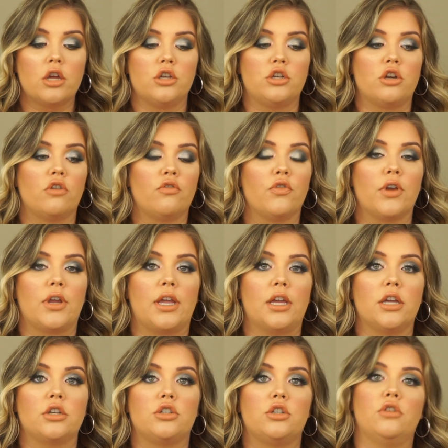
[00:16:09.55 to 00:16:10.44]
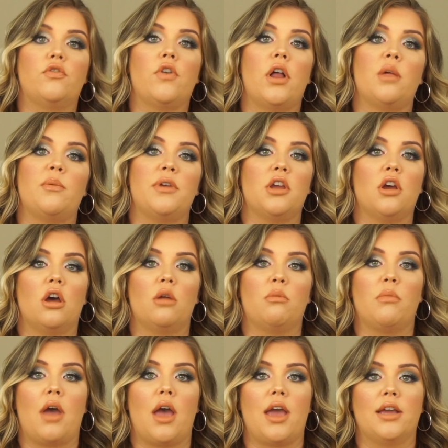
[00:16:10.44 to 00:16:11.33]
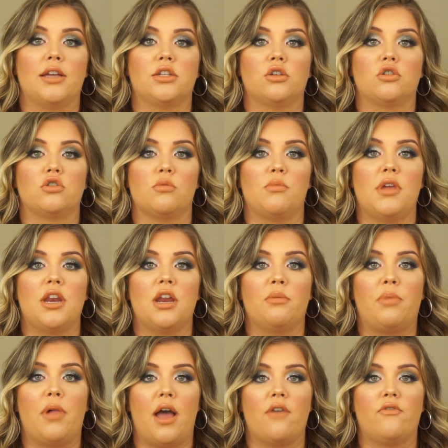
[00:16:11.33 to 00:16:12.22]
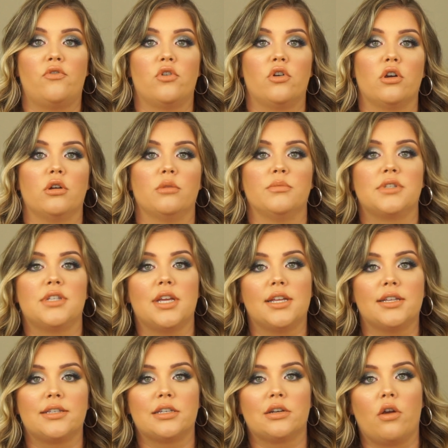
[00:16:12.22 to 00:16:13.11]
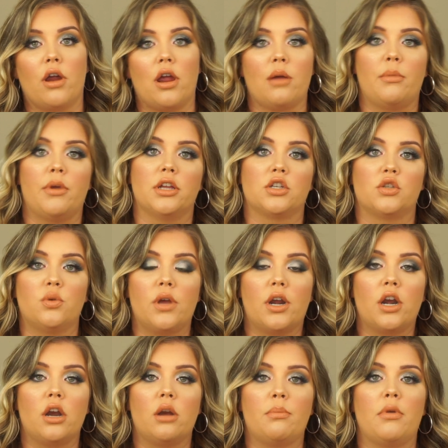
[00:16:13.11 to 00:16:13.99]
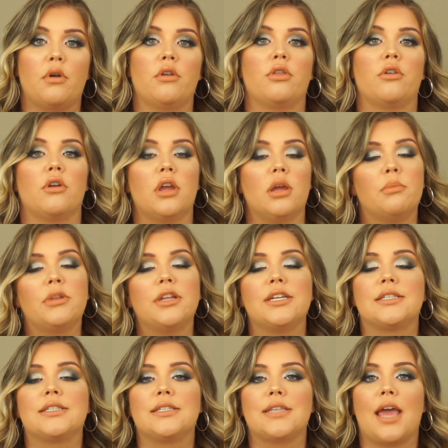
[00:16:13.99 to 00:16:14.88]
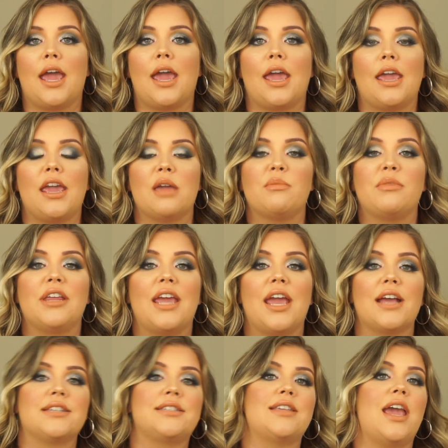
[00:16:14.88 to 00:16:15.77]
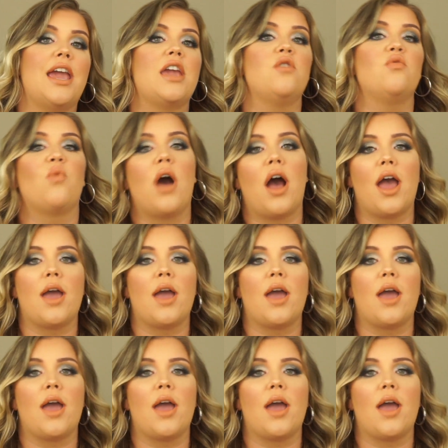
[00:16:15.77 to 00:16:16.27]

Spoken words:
Don't forget to follow me on my social media platforms, Instagram and Twitter. Both are EmilySayyy, EmilySayyy.